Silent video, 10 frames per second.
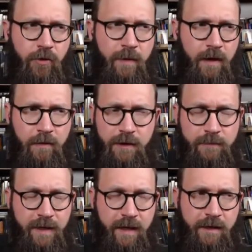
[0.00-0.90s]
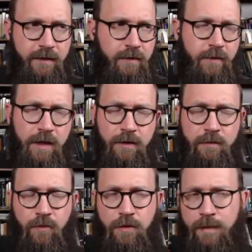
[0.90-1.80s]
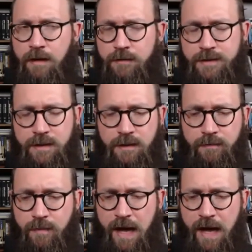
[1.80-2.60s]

more about quantum mechanics or when I learn more about uh,